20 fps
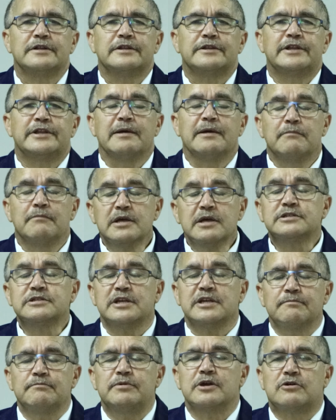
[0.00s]
They missed
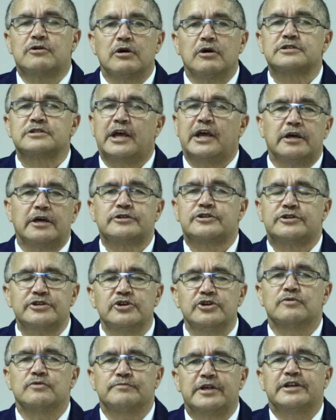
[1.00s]
Him because they
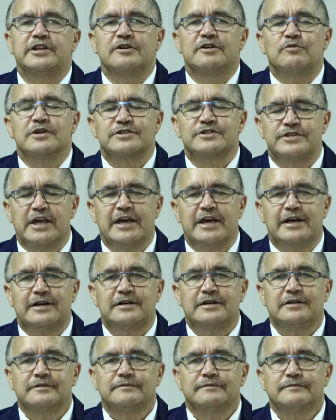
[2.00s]
assumed that He was there.
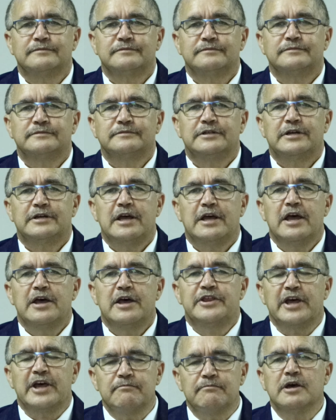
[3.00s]

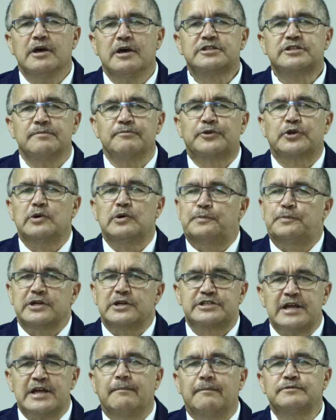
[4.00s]
They missed Him through
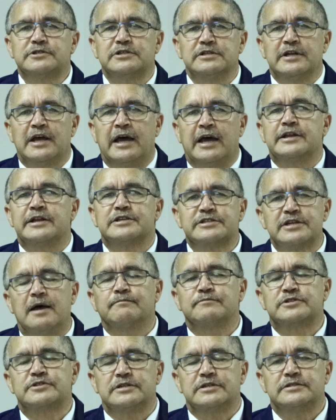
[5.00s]
presumption and
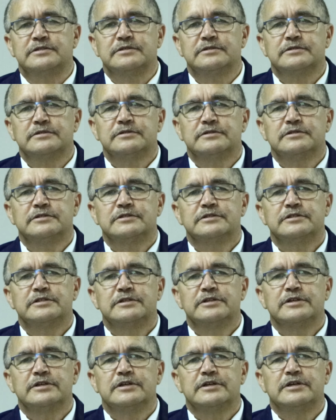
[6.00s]
assumption.
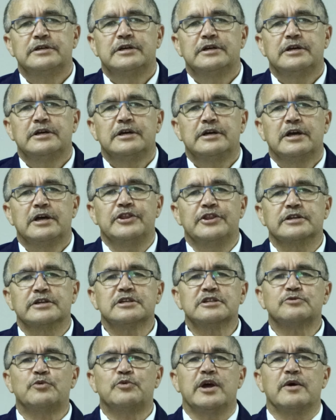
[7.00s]
And this
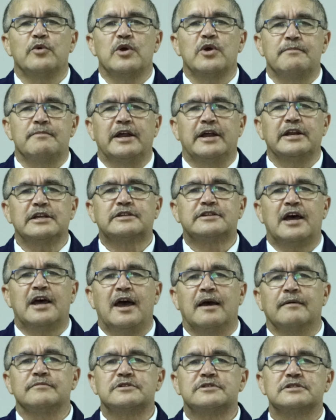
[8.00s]
is where we many
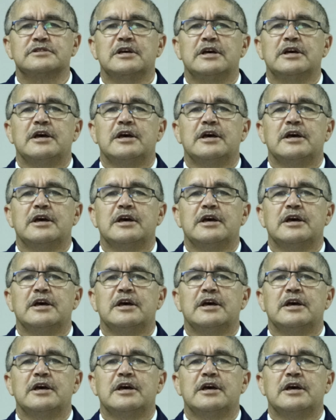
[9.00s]
times